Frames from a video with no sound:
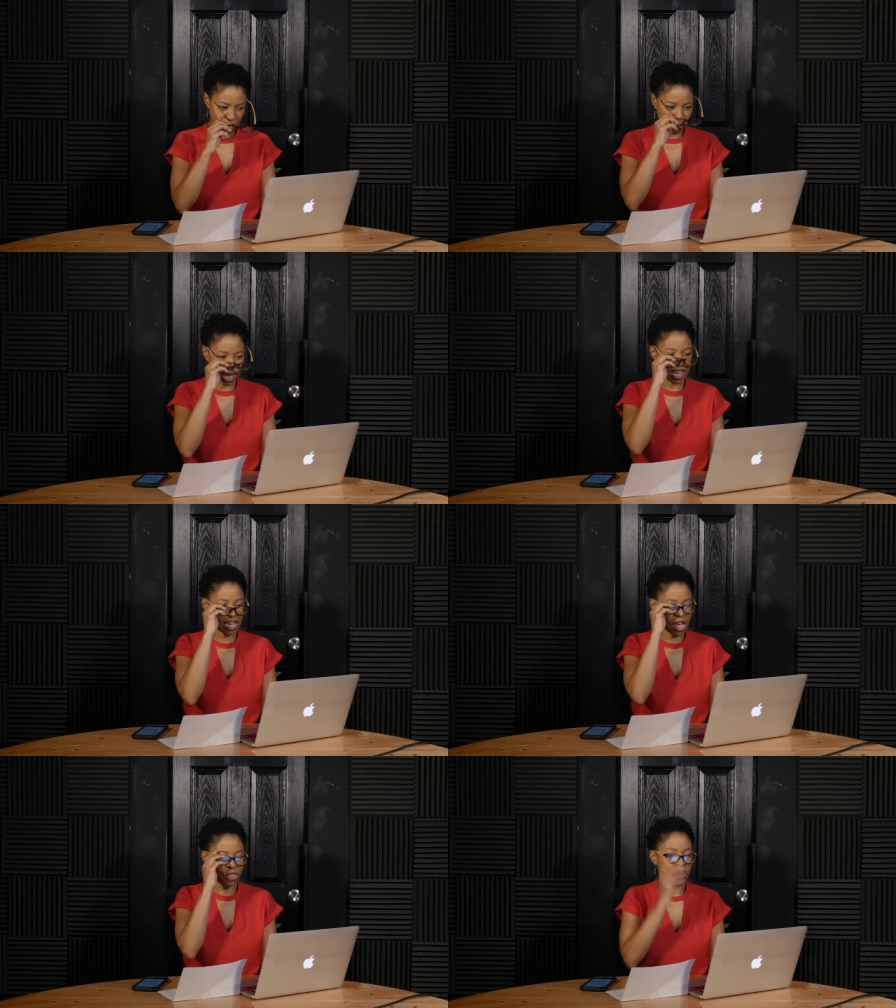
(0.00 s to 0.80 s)

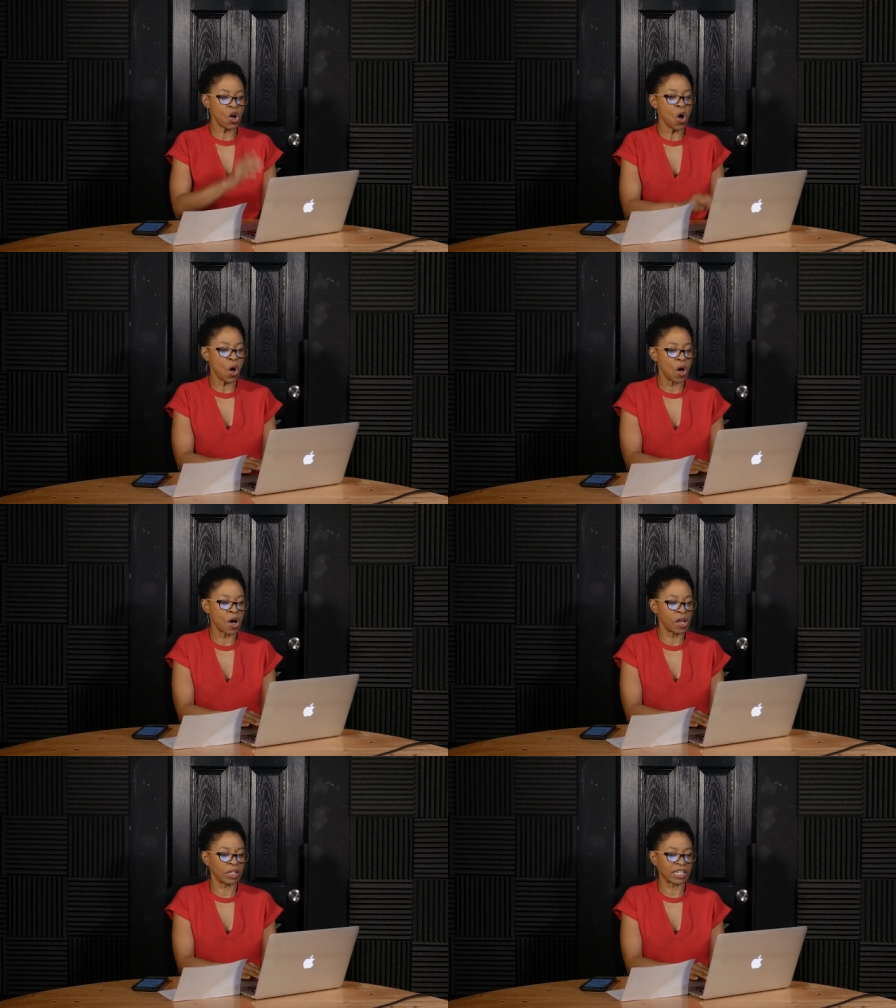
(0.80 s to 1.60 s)
Bake the
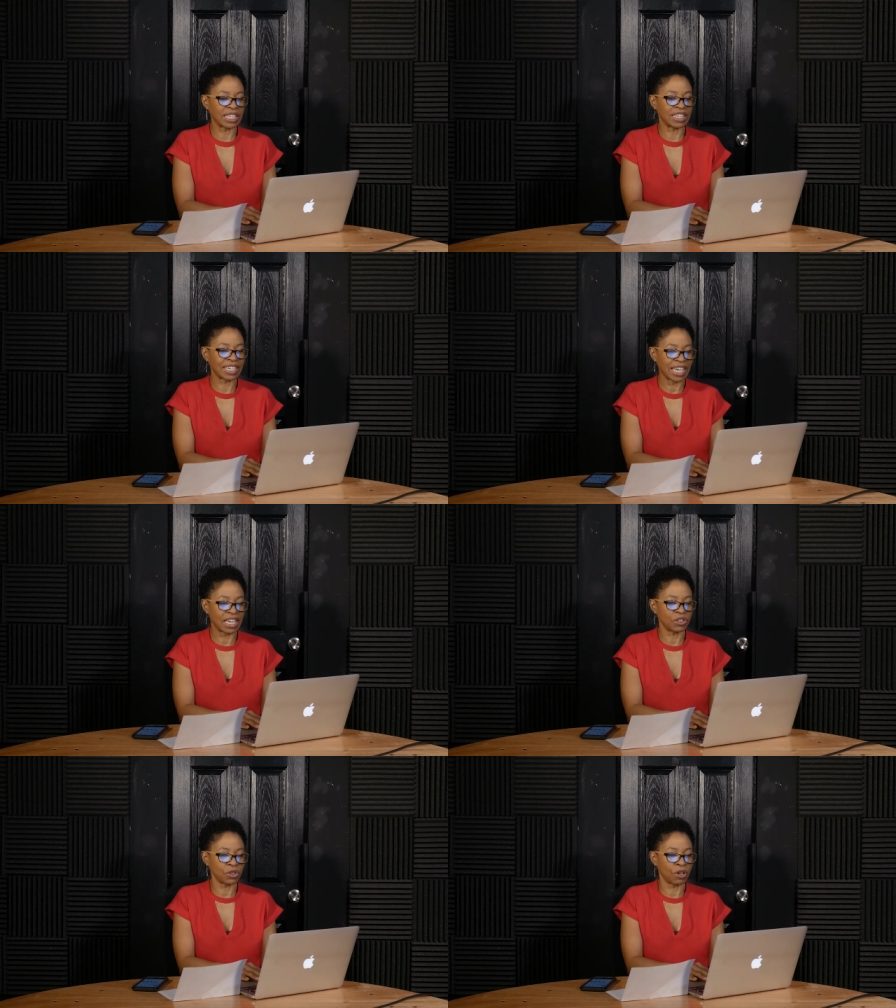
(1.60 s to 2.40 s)
Hall in the
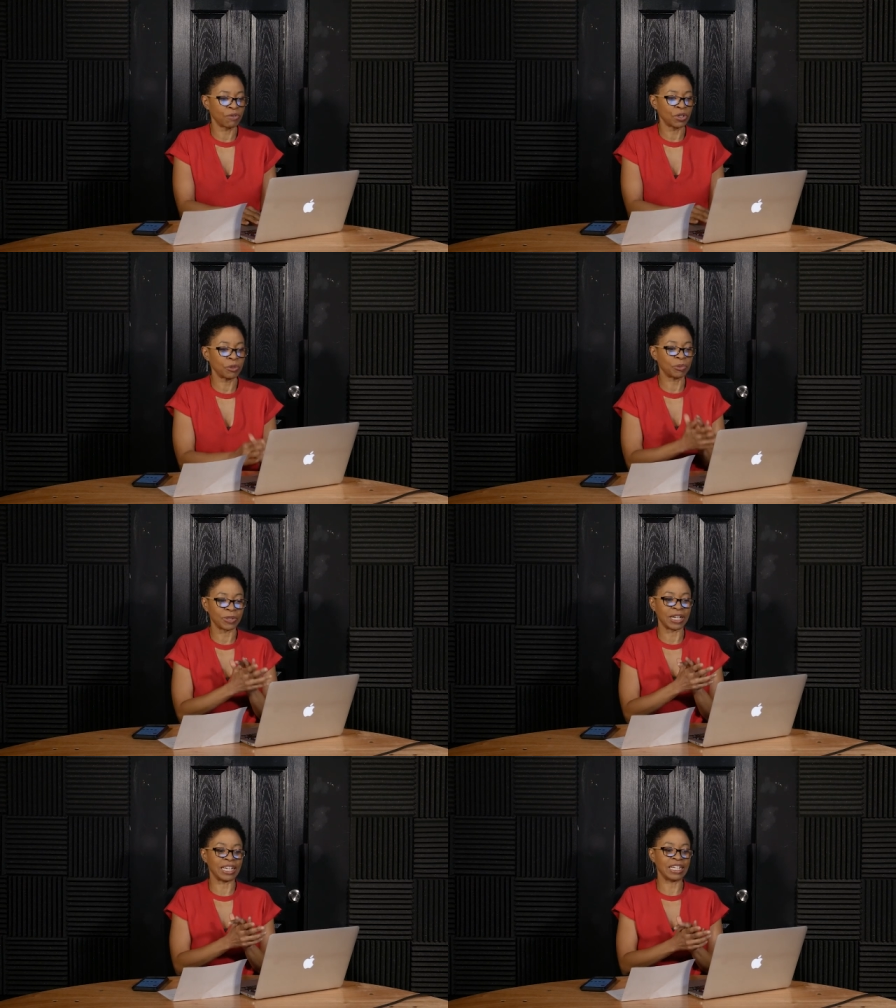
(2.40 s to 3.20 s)
candle of her
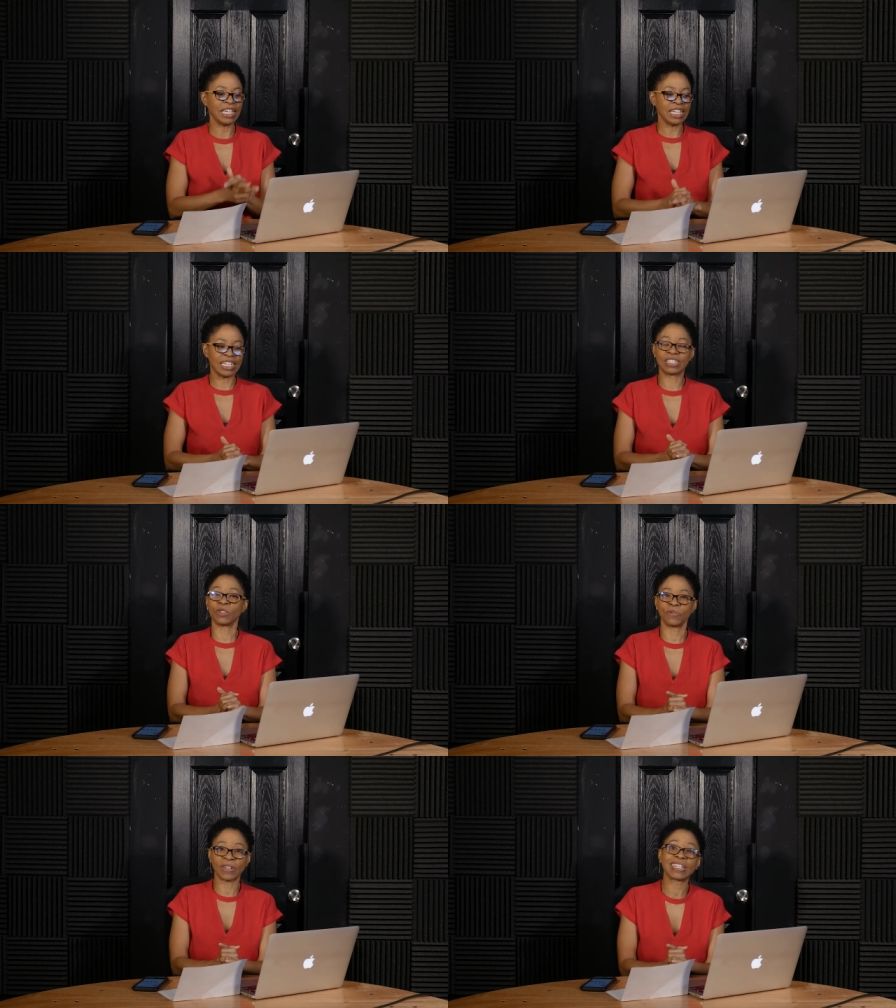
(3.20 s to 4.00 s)
brain is
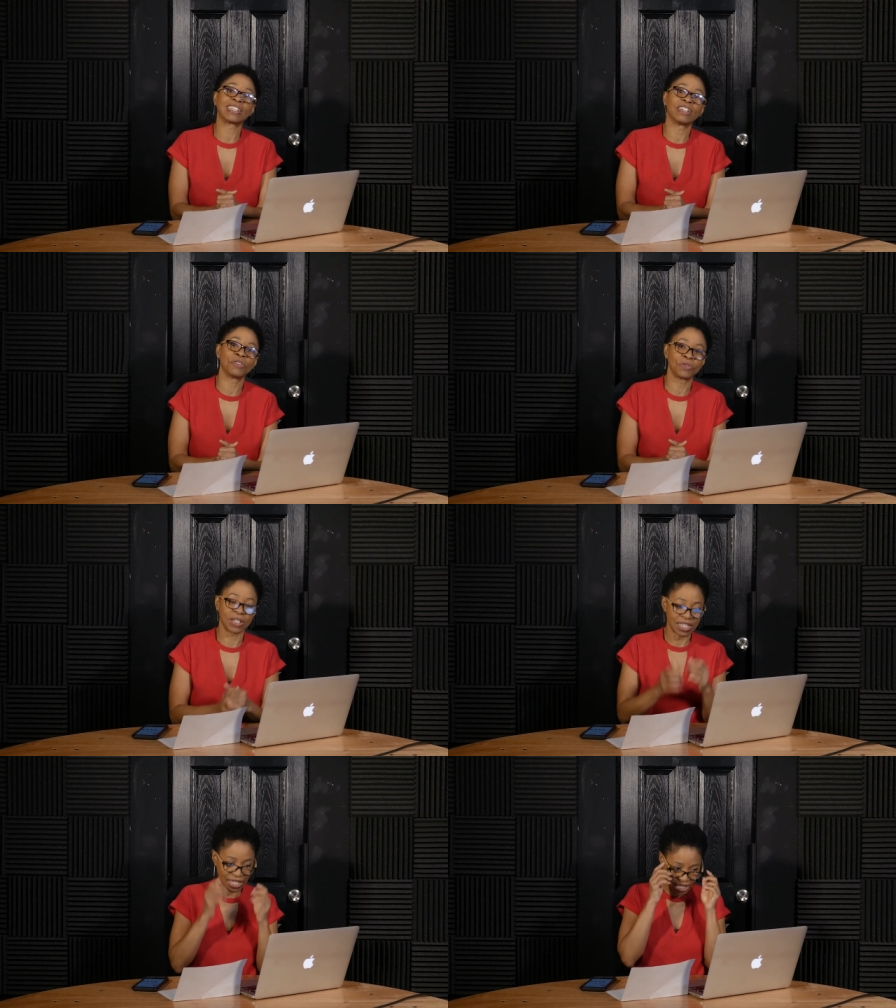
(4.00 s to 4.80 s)
a fan of
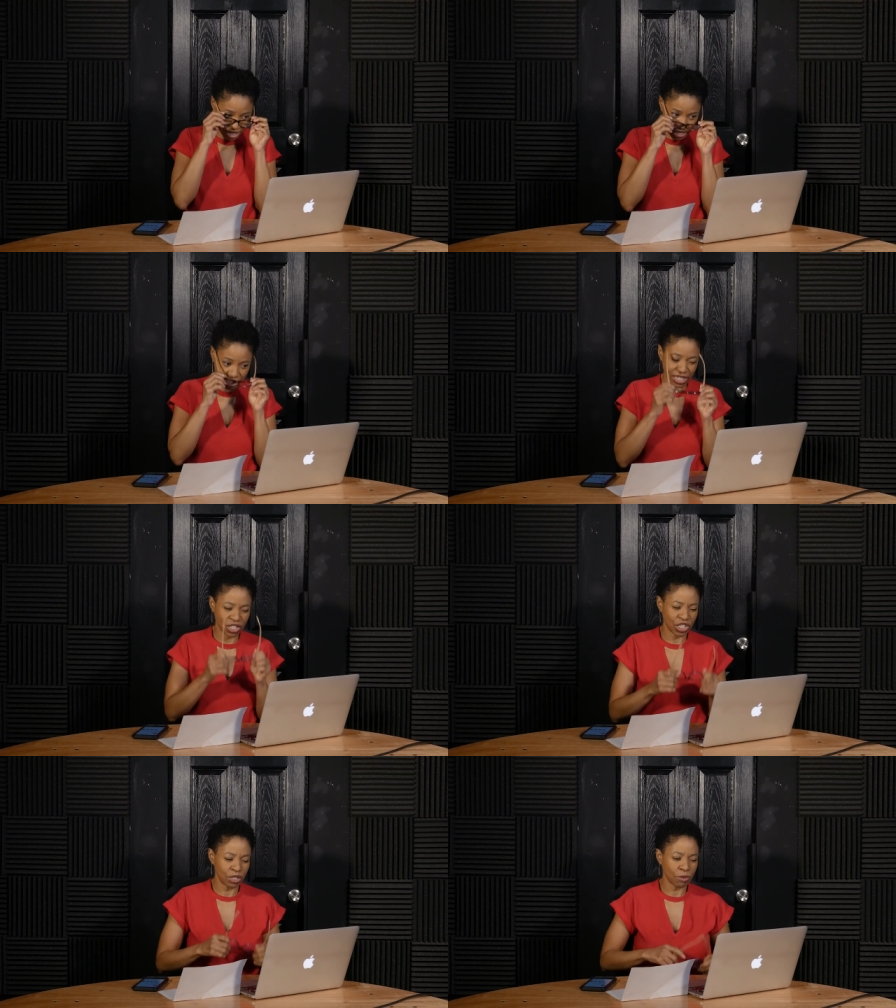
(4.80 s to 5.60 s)
Friends Like Us, and
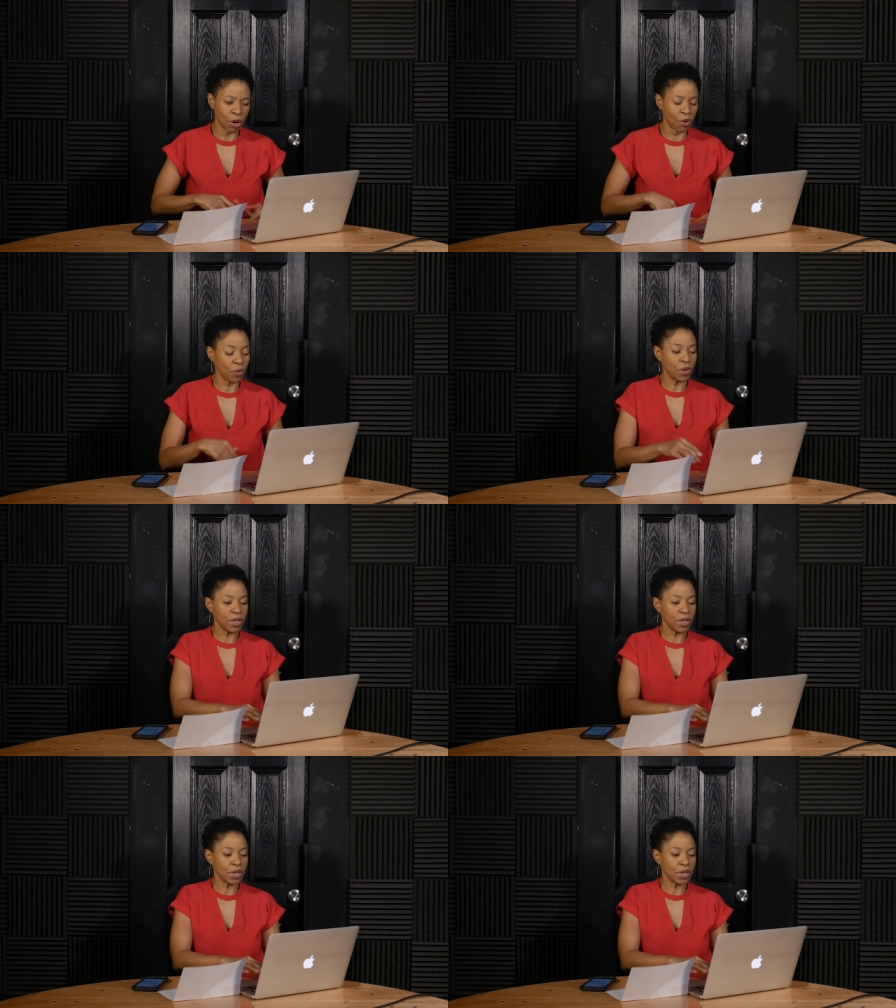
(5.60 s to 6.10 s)
she wrote,